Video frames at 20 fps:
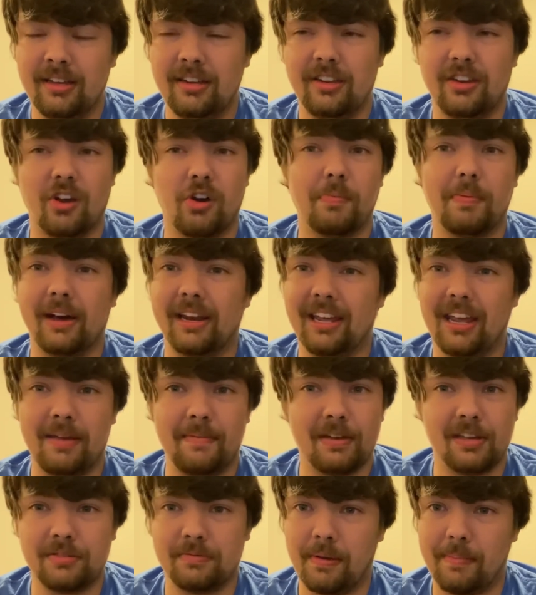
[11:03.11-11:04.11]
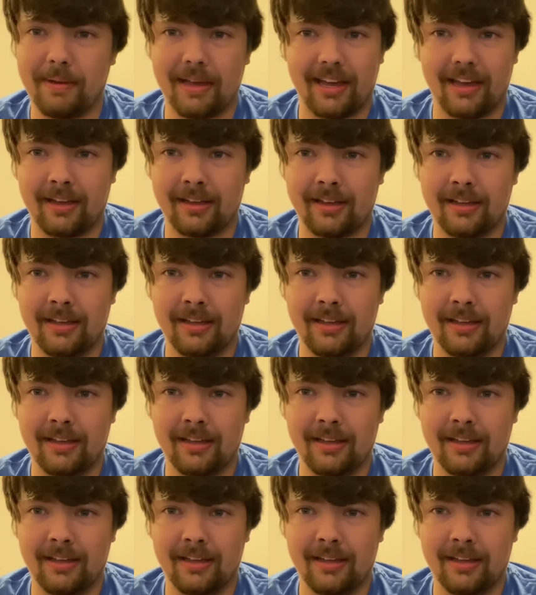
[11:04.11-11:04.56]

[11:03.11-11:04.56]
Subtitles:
Nobody emails me back.